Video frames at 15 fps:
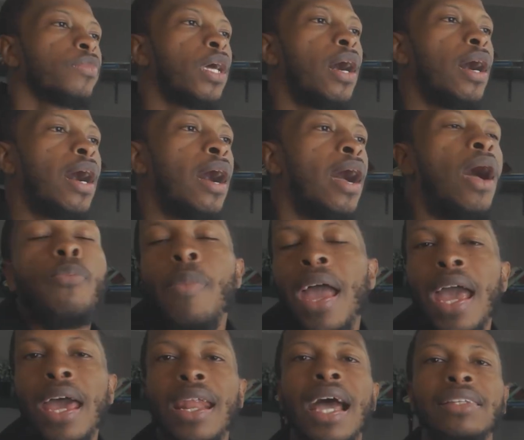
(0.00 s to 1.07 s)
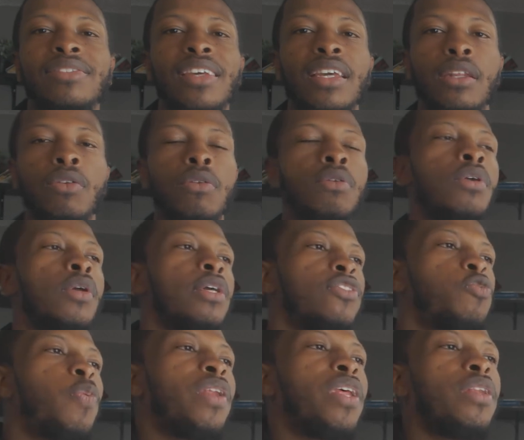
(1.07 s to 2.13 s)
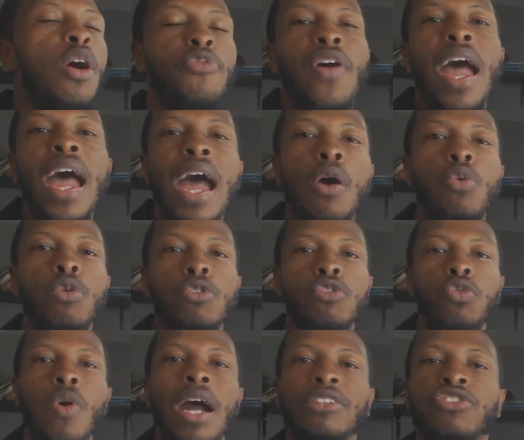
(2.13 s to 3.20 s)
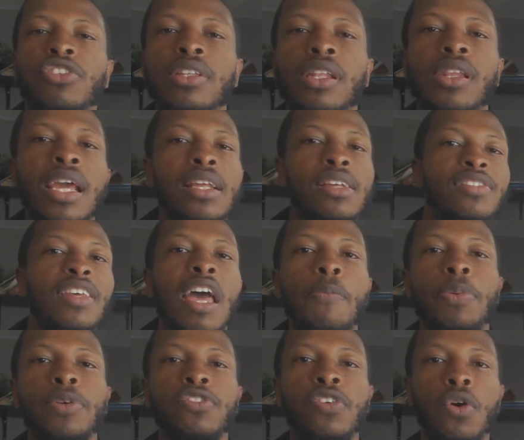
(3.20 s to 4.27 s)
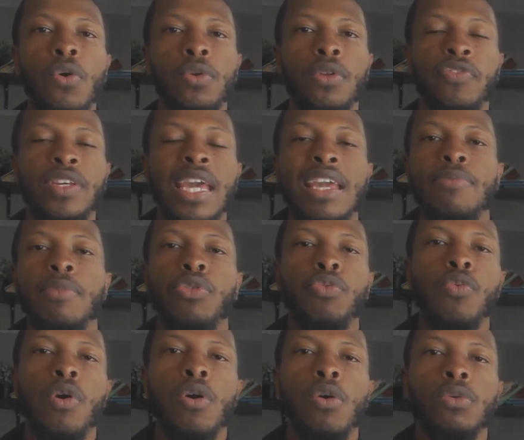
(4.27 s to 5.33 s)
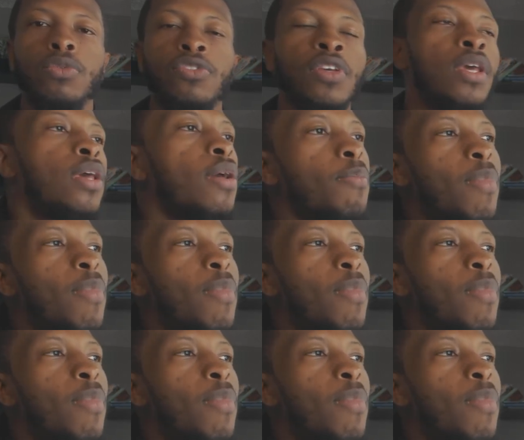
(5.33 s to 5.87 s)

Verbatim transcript: uh, man, I didn't spend enough hours watching the latest episode of Game of Thrones.